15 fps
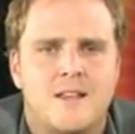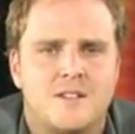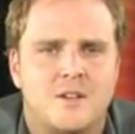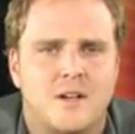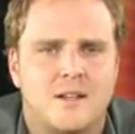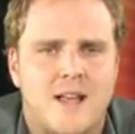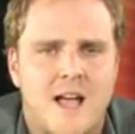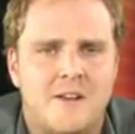It's
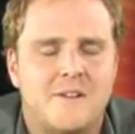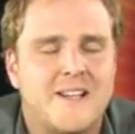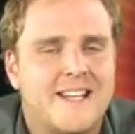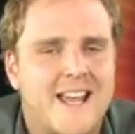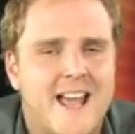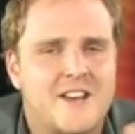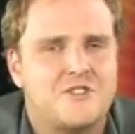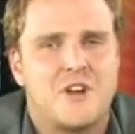going to allow you to
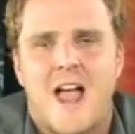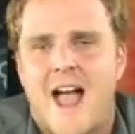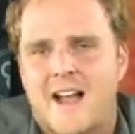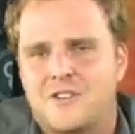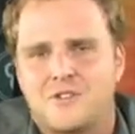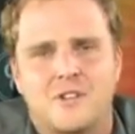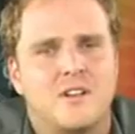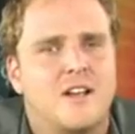catch
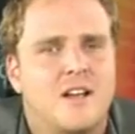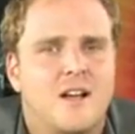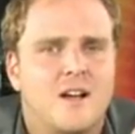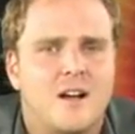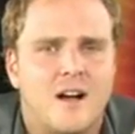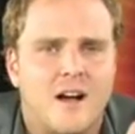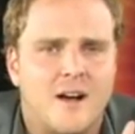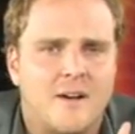action.
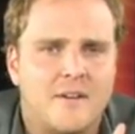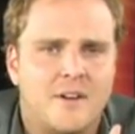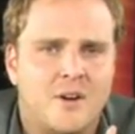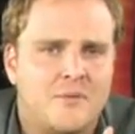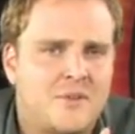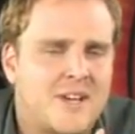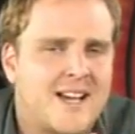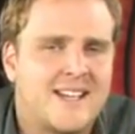
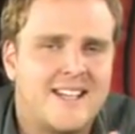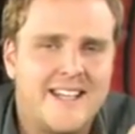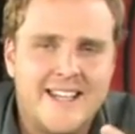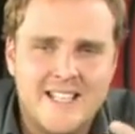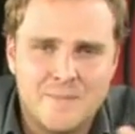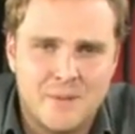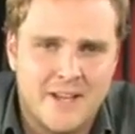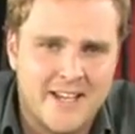If you've got
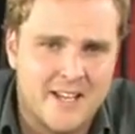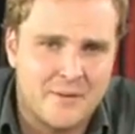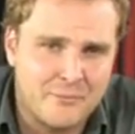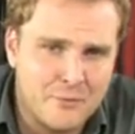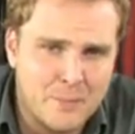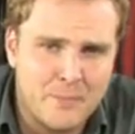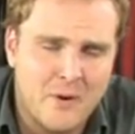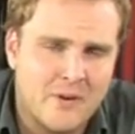kids playing in a
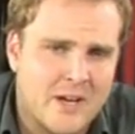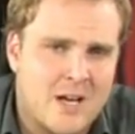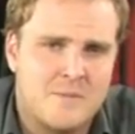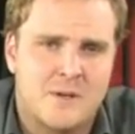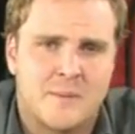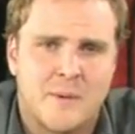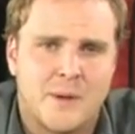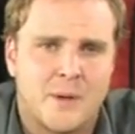football
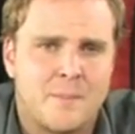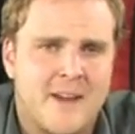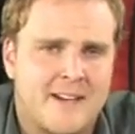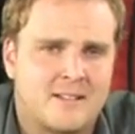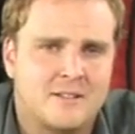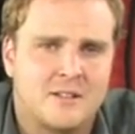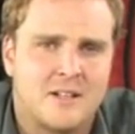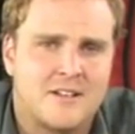game, you're going to be able to
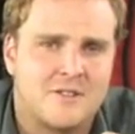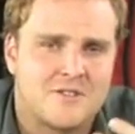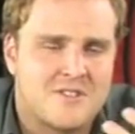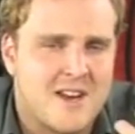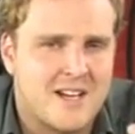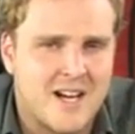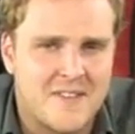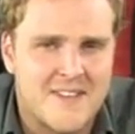make it look like you're
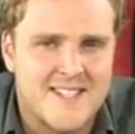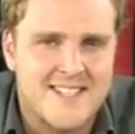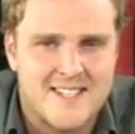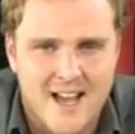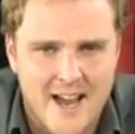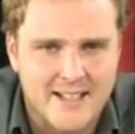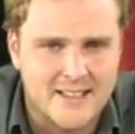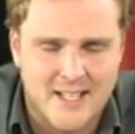standing on the
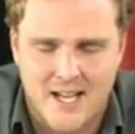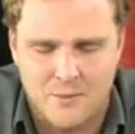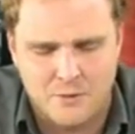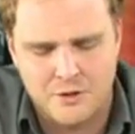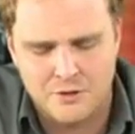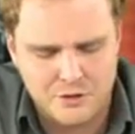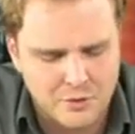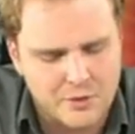sideline
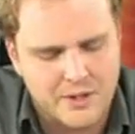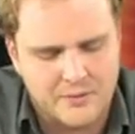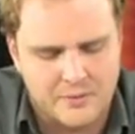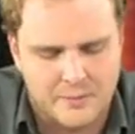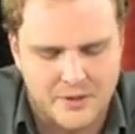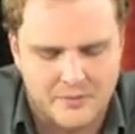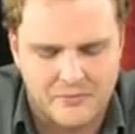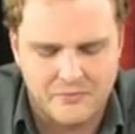when you're shooting from the